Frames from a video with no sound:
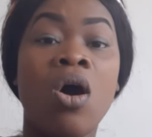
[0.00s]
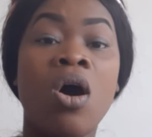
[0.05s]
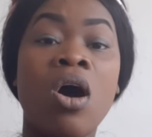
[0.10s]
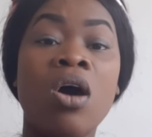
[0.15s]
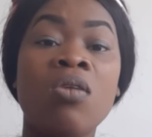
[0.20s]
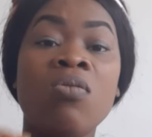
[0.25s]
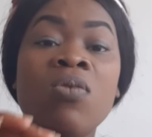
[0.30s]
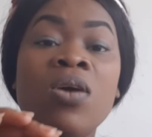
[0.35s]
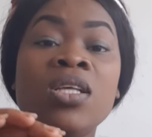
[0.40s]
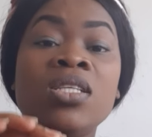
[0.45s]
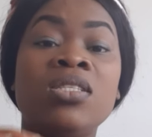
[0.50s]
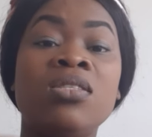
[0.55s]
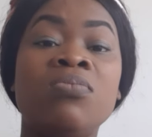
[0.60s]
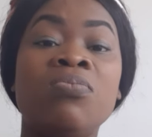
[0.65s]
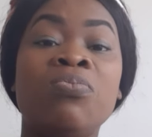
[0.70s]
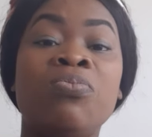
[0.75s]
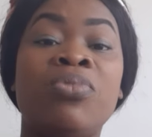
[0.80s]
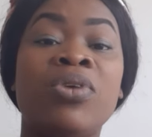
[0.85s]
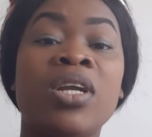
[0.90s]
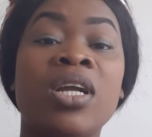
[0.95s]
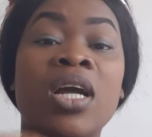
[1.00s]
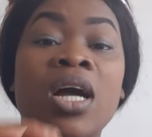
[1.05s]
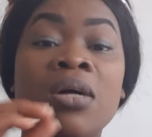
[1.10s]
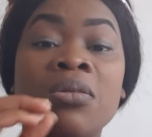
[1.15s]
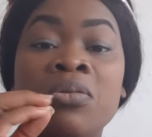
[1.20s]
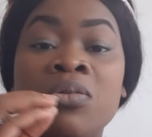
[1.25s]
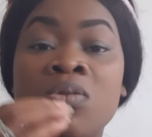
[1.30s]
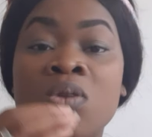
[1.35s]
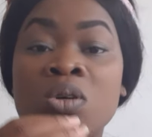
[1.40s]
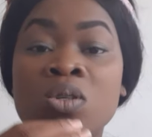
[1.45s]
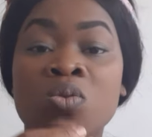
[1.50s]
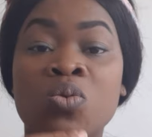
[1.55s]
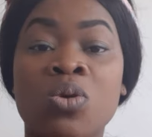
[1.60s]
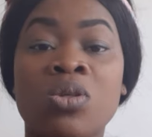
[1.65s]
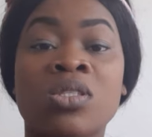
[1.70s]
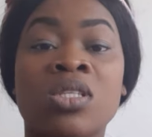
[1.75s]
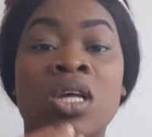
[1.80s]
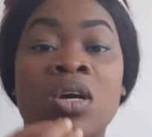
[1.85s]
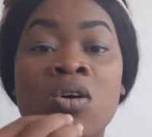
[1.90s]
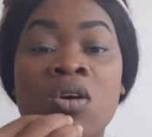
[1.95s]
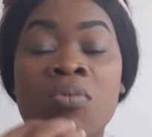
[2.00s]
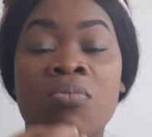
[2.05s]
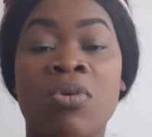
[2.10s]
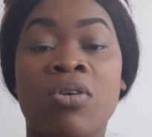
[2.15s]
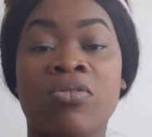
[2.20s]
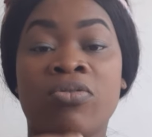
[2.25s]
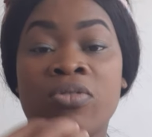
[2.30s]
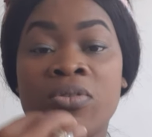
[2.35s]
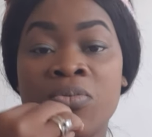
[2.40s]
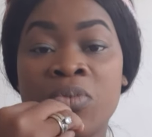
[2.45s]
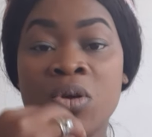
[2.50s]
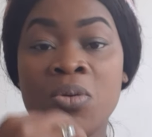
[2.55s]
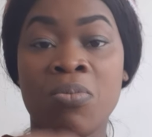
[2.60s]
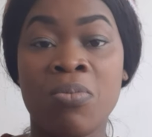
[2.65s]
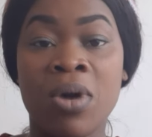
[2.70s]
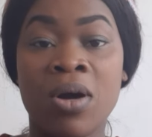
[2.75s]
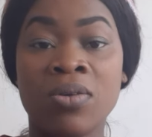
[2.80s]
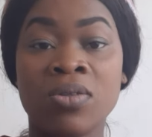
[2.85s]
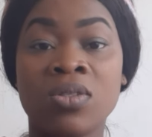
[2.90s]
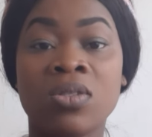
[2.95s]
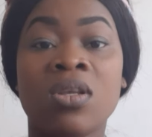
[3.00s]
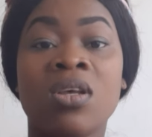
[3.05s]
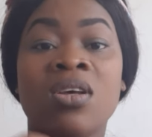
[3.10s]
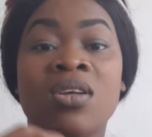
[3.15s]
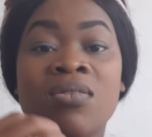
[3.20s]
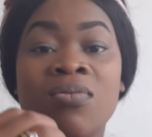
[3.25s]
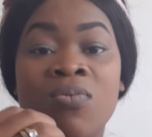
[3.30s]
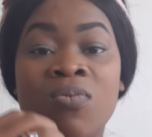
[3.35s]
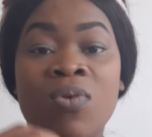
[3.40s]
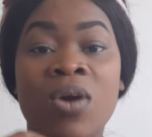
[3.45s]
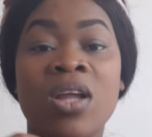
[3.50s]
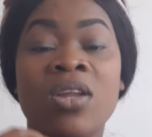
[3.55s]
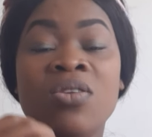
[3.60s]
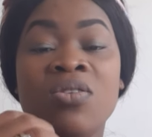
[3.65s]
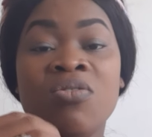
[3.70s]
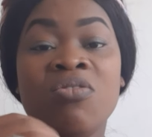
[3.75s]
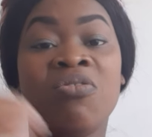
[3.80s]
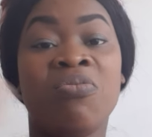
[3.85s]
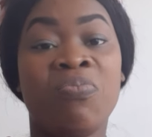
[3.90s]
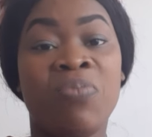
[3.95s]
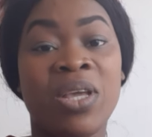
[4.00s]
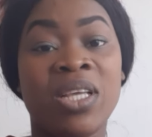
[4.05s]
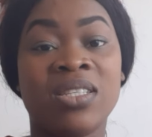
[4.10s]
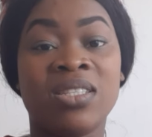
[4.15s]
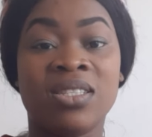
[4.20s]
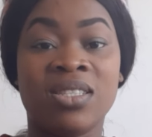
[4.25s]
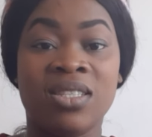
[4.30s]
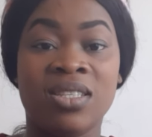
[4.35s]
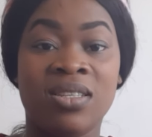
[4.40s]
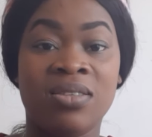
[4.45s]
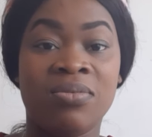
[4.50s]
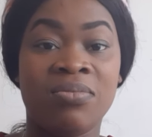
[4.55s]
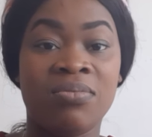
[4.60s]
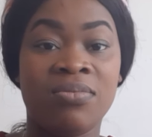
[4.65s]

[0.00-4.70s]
Always bring out those words that come out from your mouth when you've paced.